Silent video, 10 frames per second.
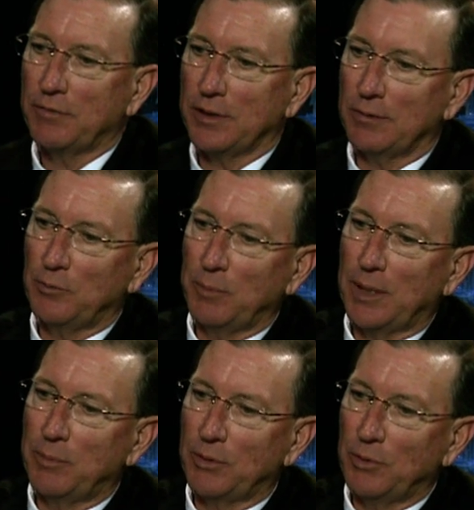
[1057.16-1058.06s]
to
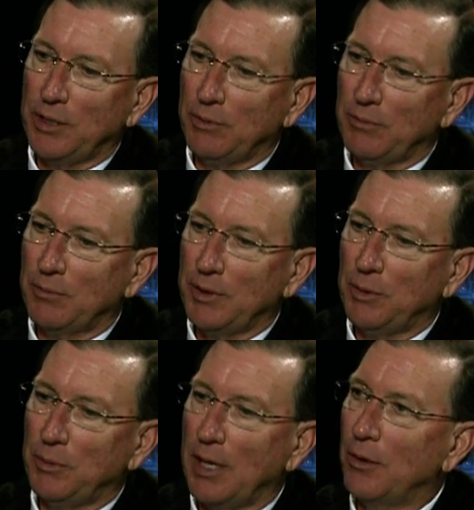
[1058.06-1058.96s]
remember when you when
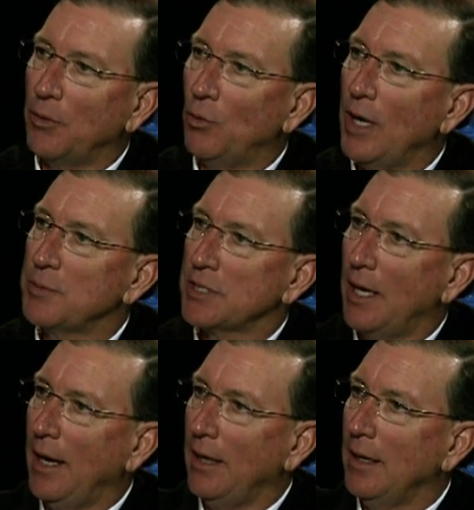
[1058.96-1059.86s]
you got on the
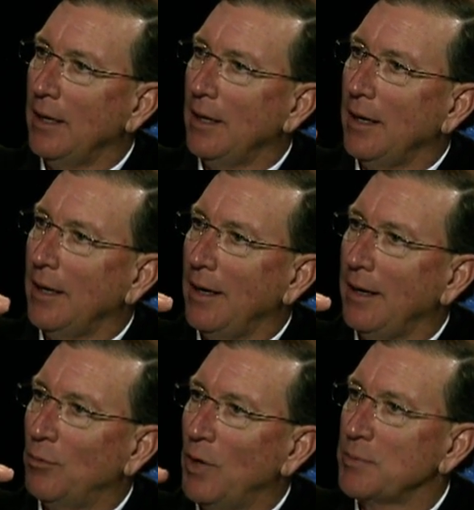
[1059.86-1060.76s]
website,
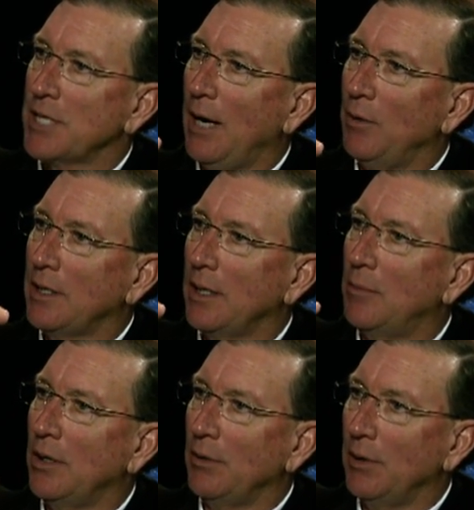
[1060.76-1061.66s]
and the website would
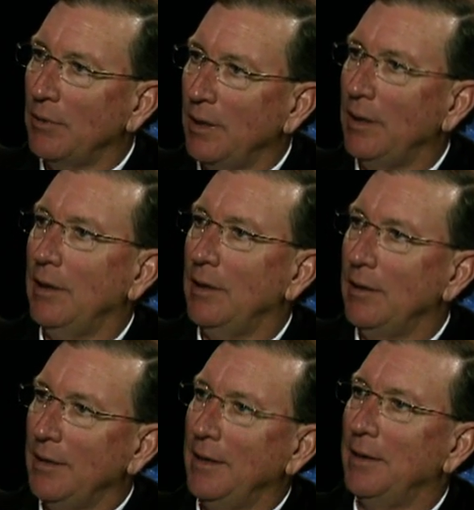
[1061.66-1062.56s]
come on and go,
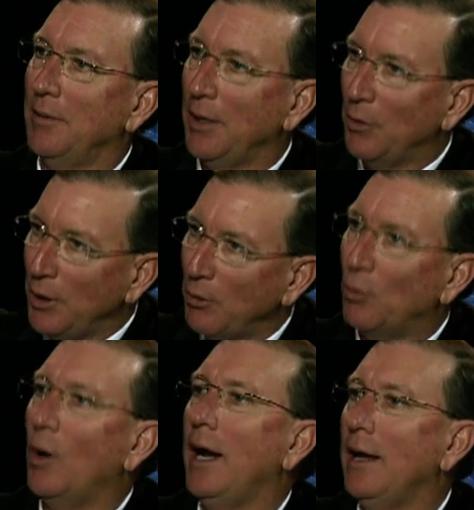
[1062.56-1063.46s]
er, er, you know, and you were
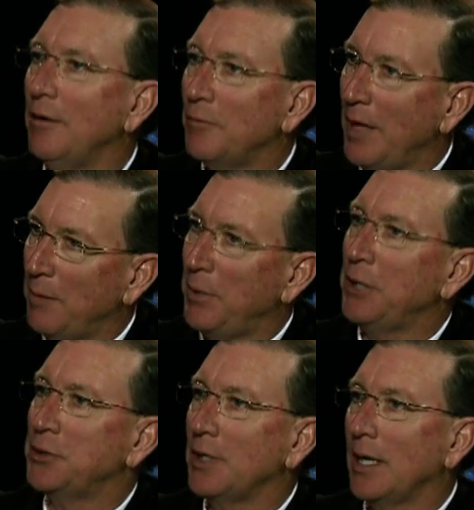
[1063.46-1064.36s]
waiting for that
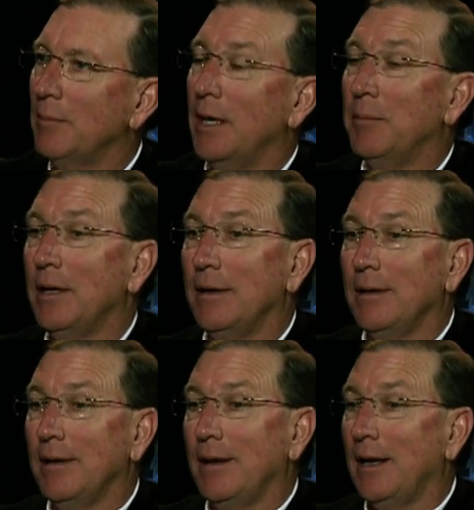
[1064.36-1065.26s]
picture to come up
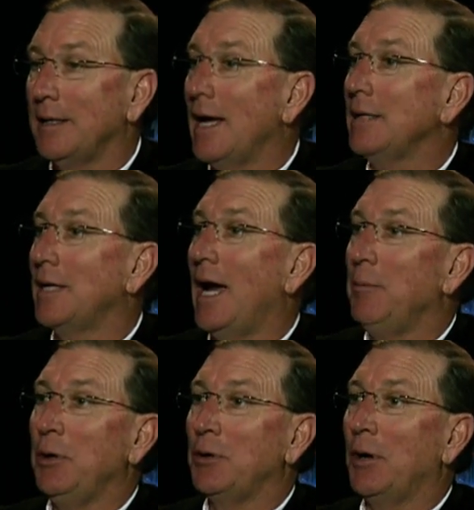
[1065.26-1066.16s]
and click, at that time, go
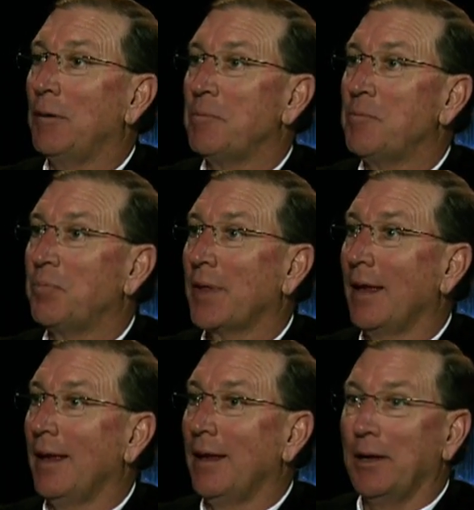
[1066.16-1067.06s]
get a thought, cup of
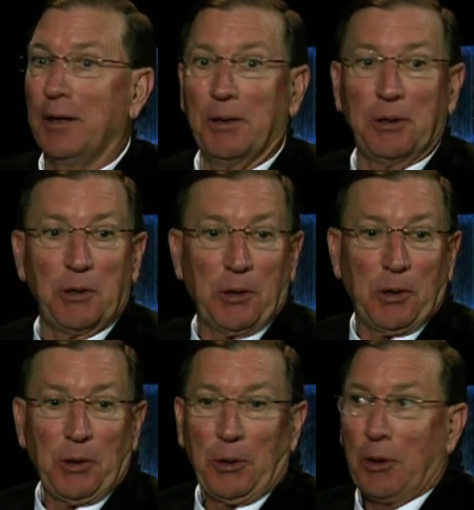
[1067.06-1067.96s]
coffee, click, come
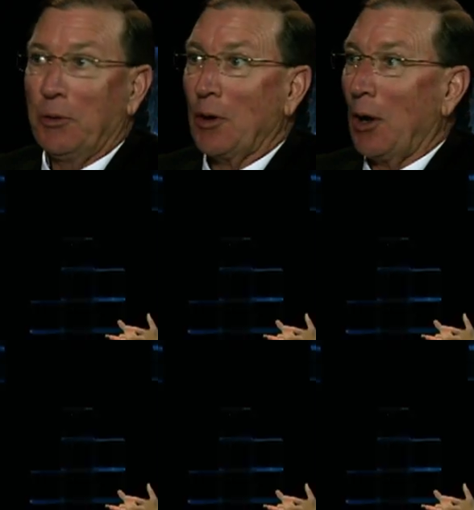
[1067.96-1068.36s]
back. You thought it